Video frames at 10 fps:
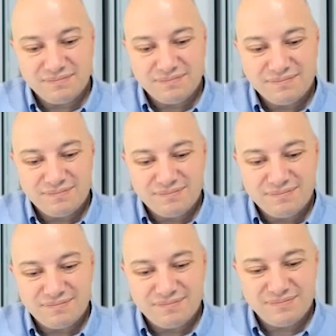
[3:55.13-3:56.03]

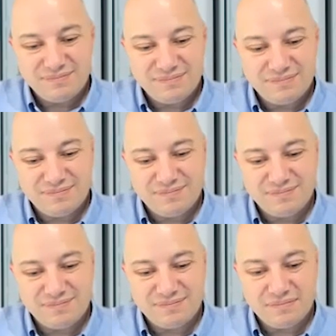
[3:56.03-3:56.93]

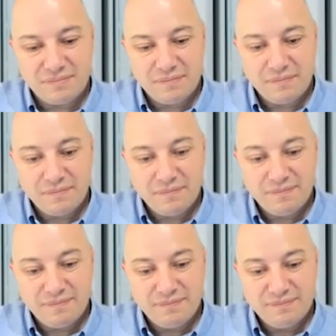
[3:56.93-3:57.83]

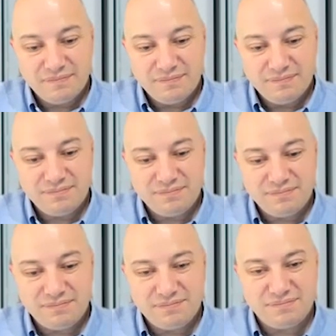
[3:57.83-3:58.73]

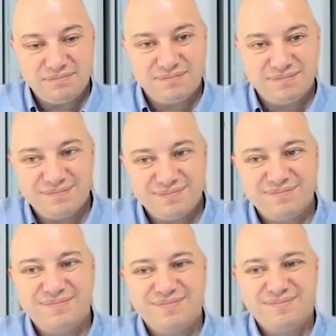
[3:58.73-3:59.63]

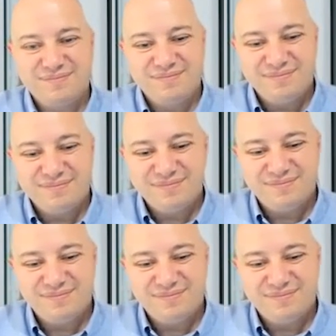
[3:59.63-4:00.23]
(silent)